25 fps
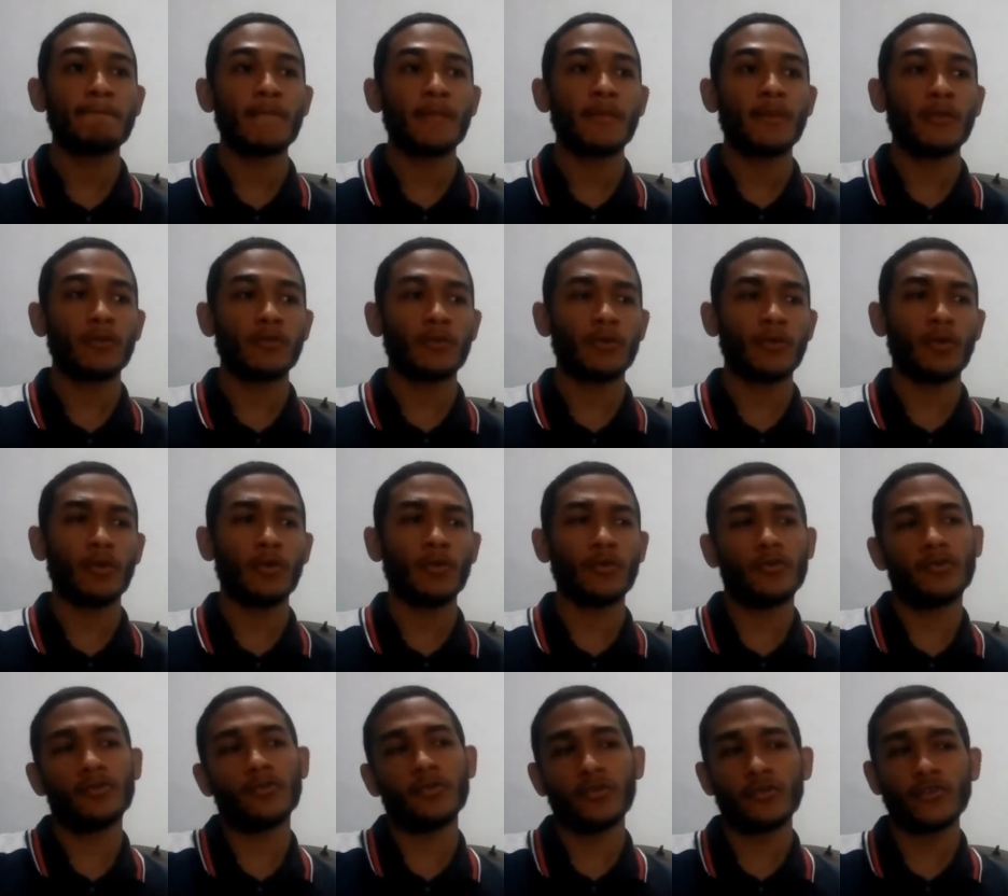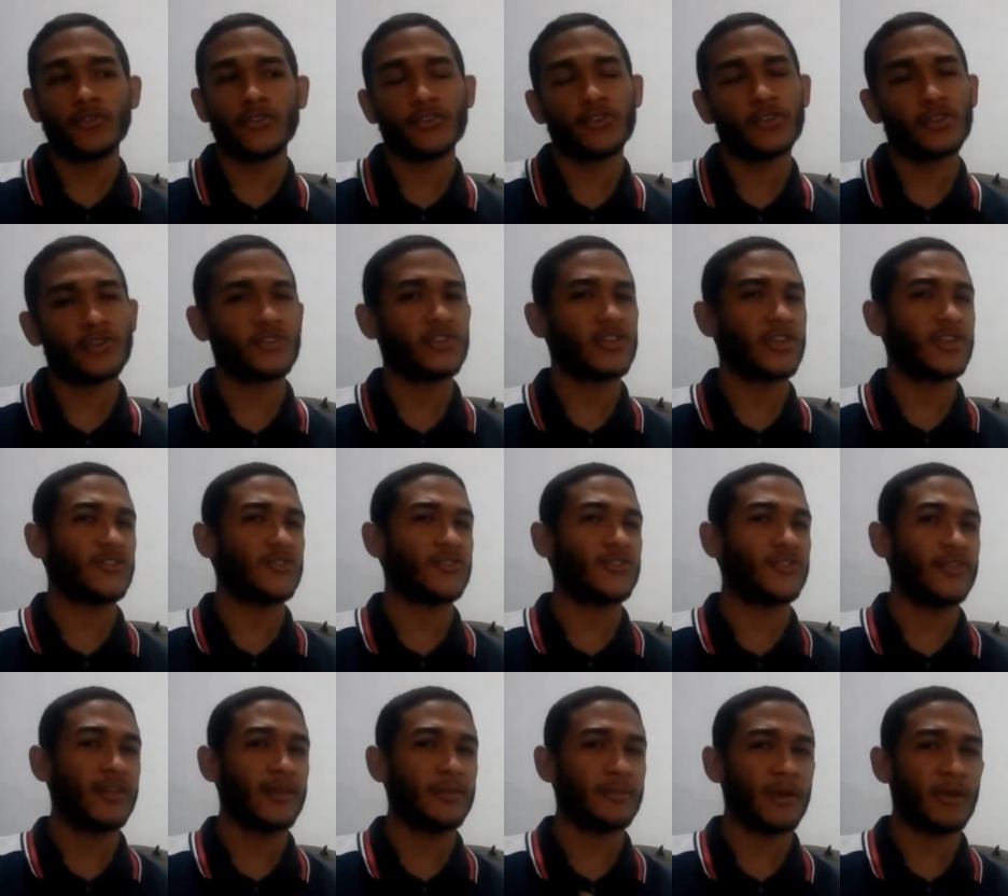So you should change
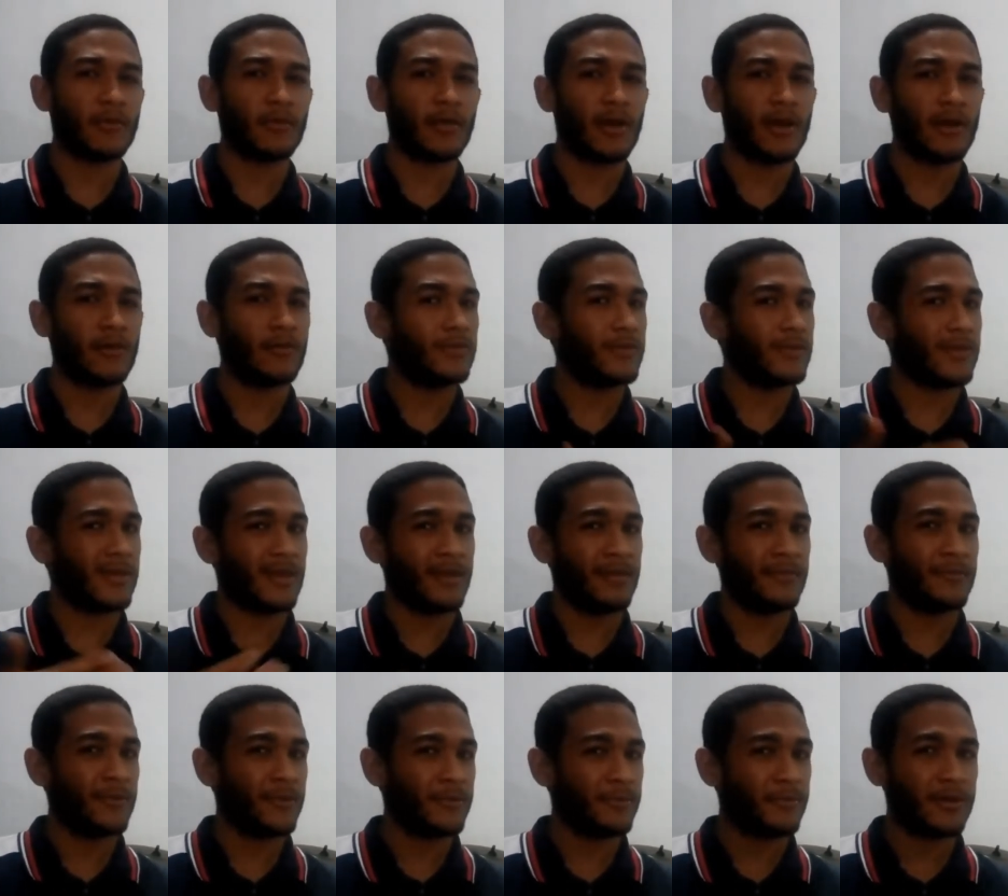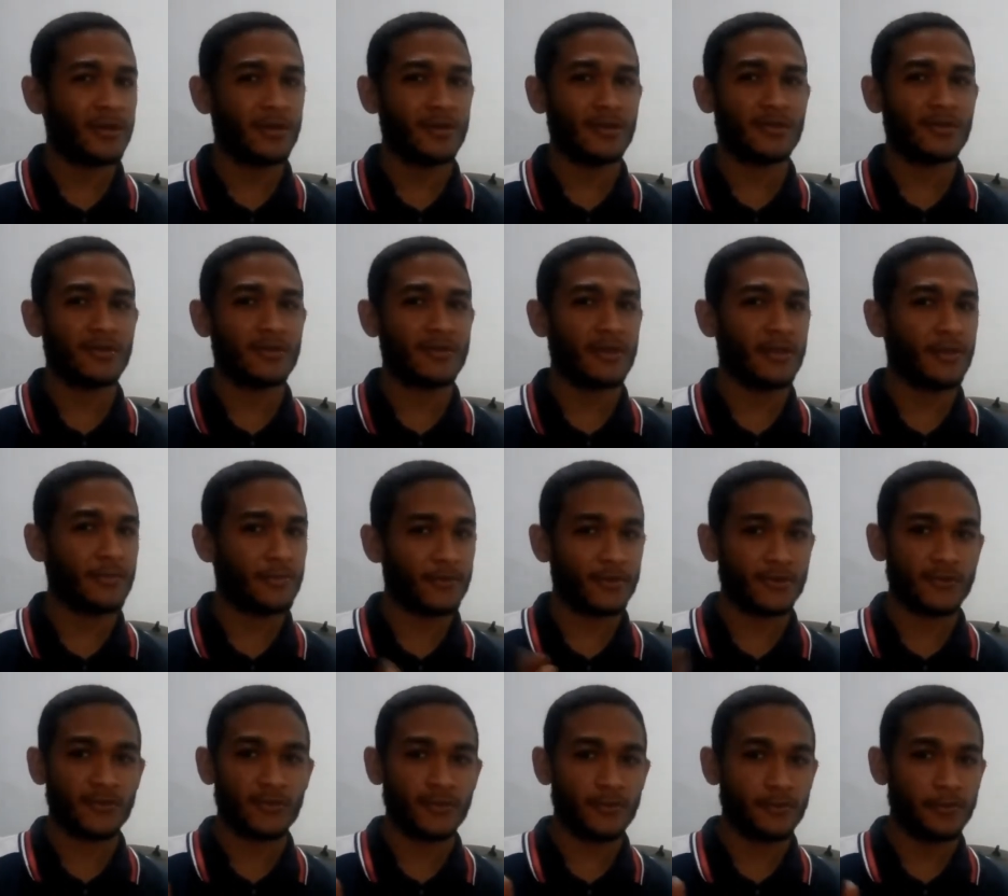them around every month, every
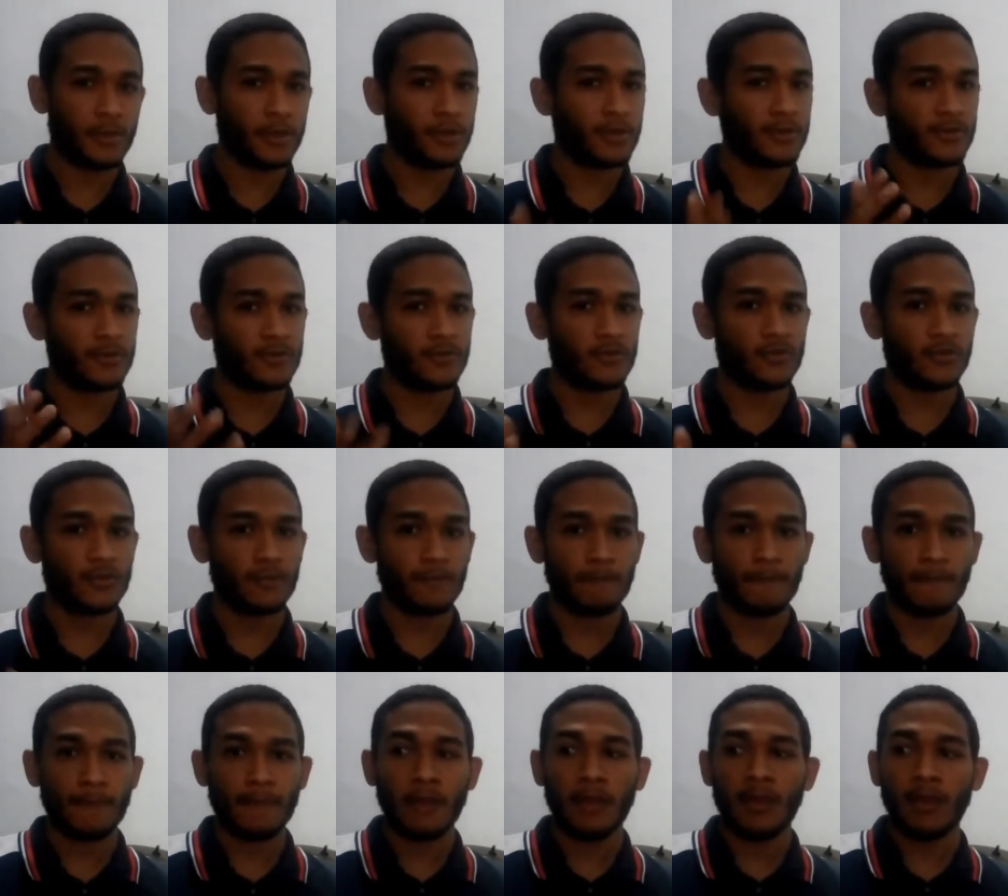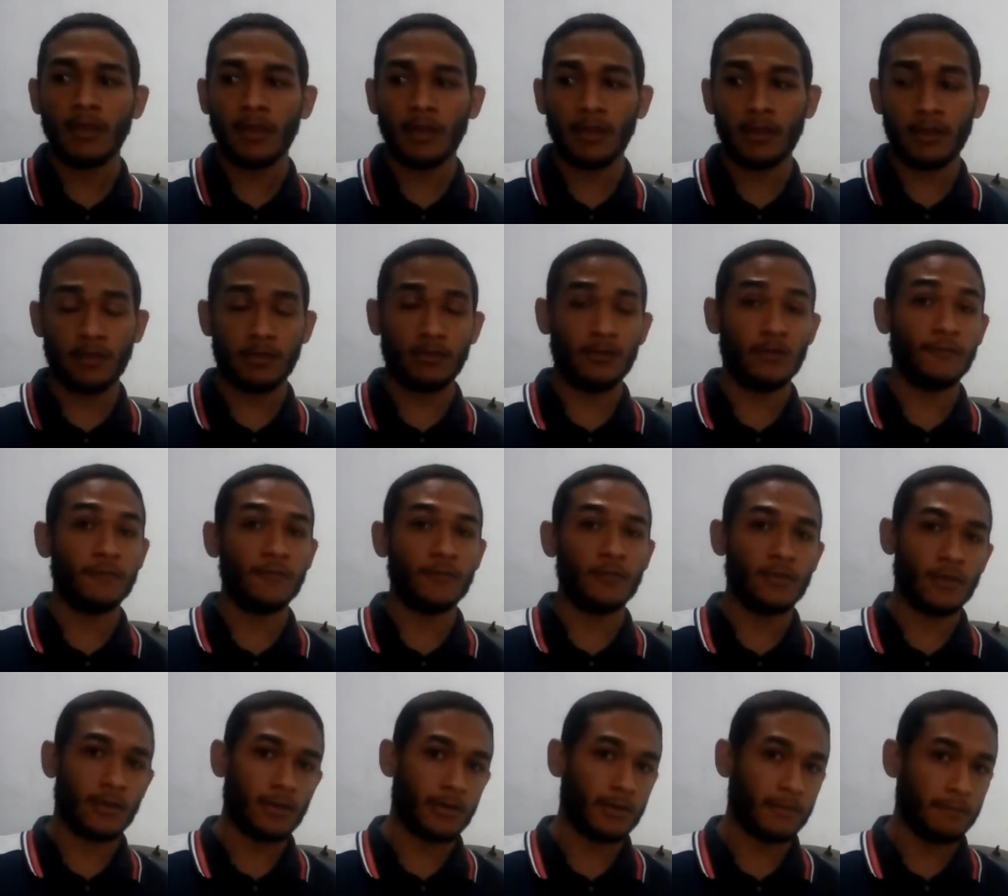2 months. And if you
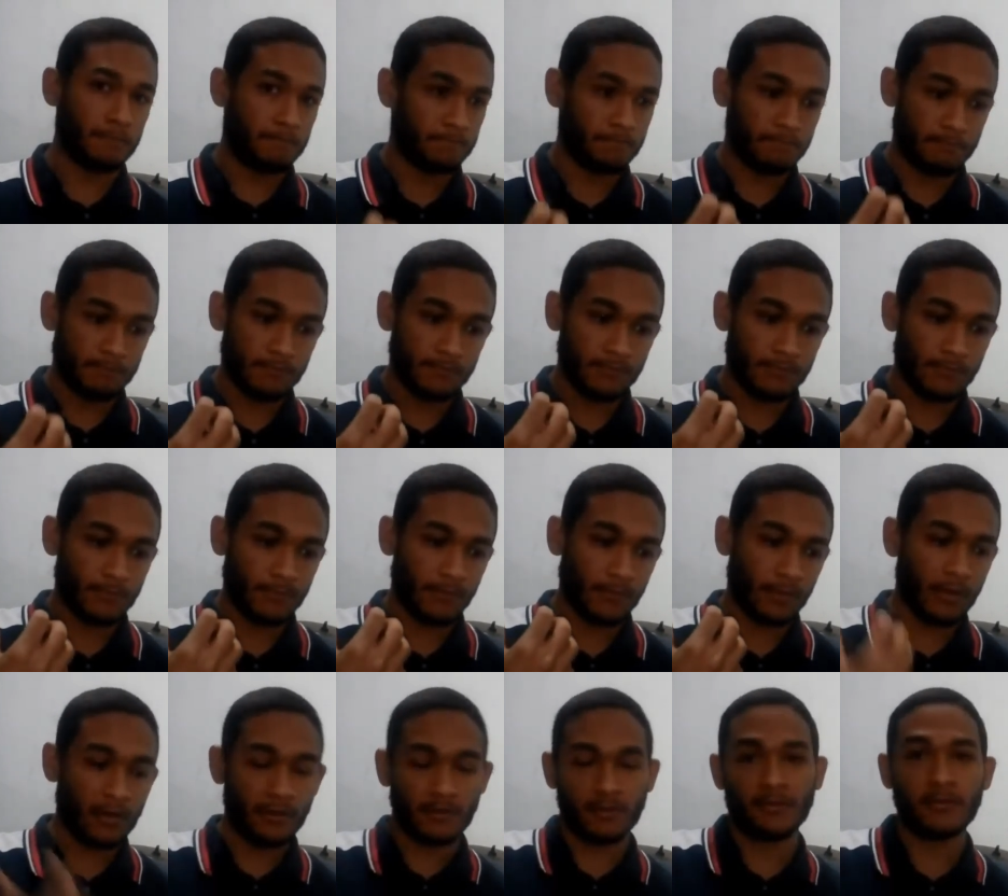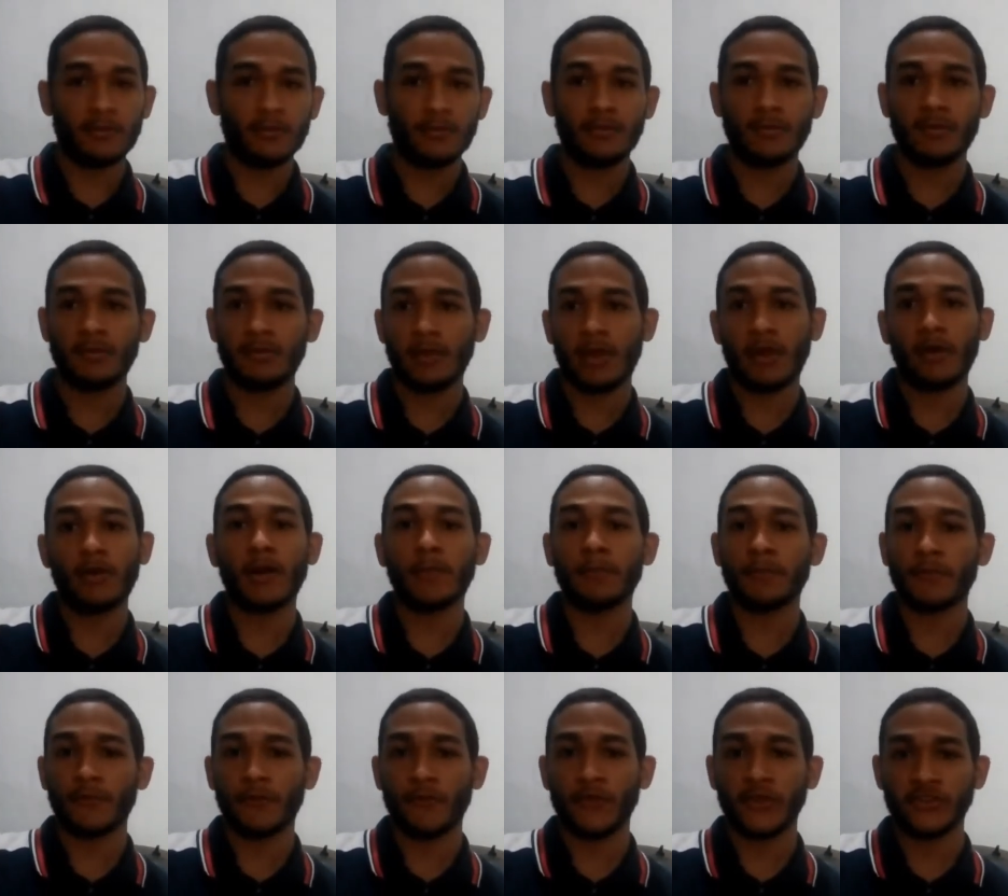are now a
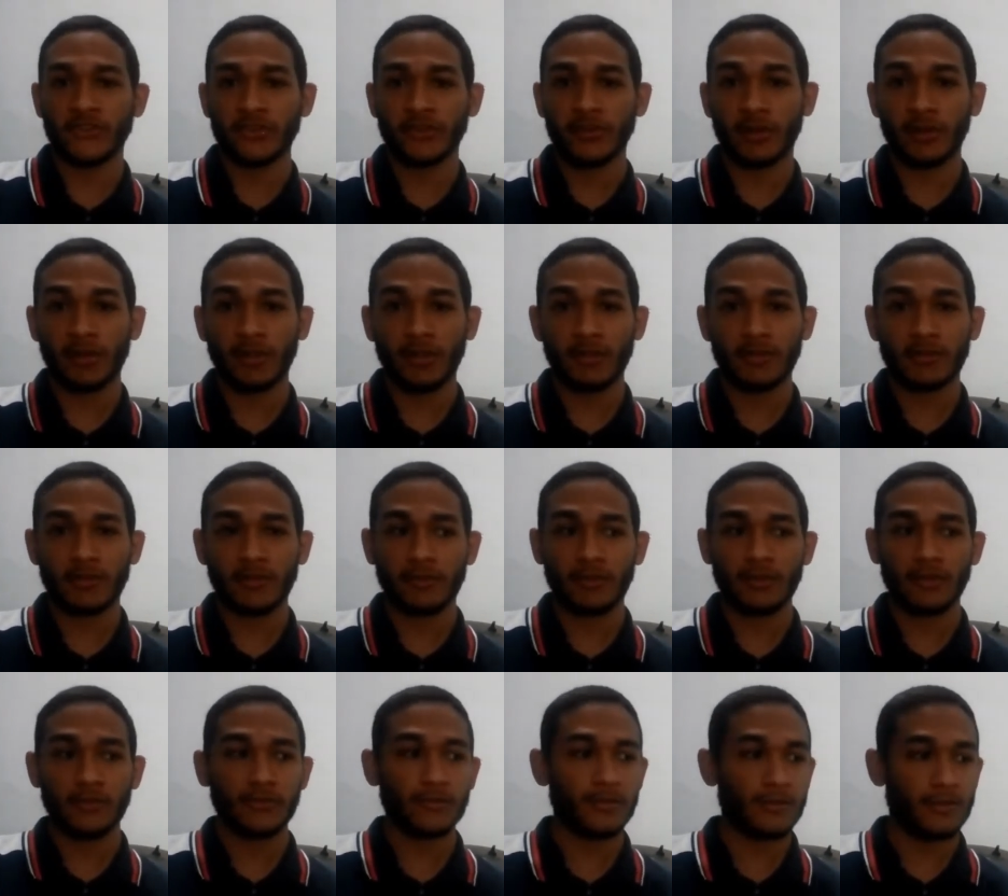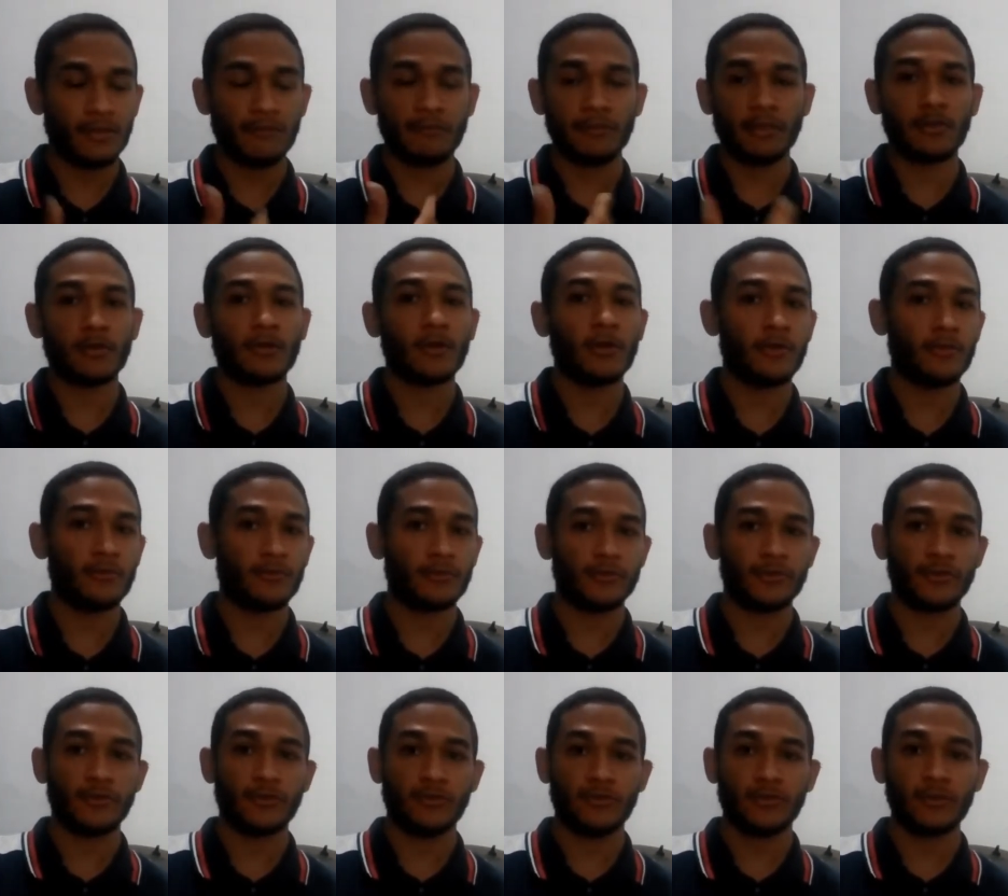professional guitarist giving
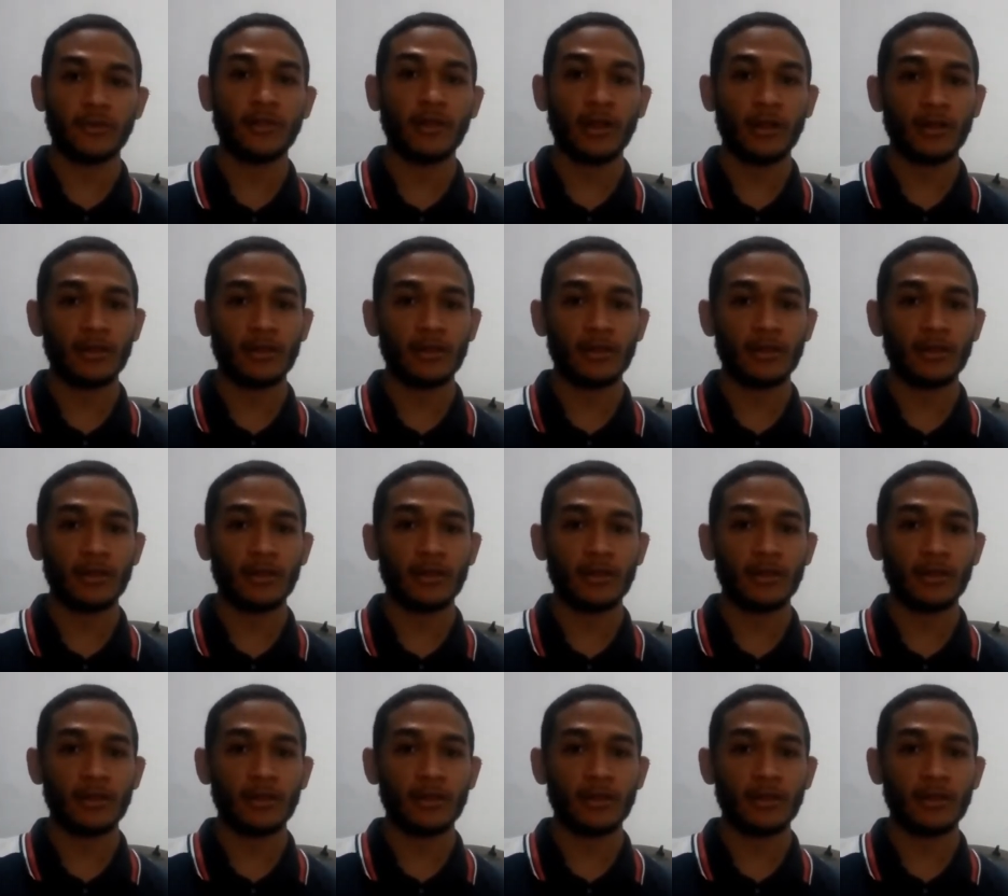concerts and all